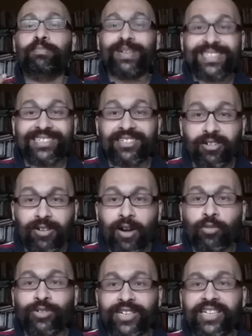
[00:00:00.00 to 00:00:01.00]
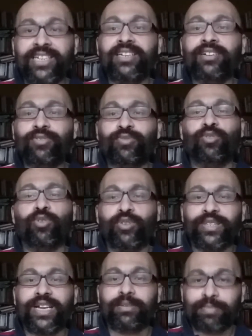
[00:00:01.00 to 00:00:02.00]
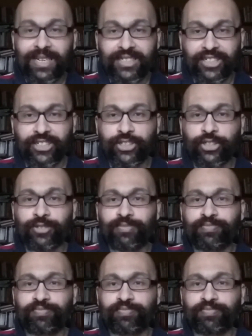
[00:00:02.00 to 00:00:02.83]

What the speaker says: better grounding for that passage.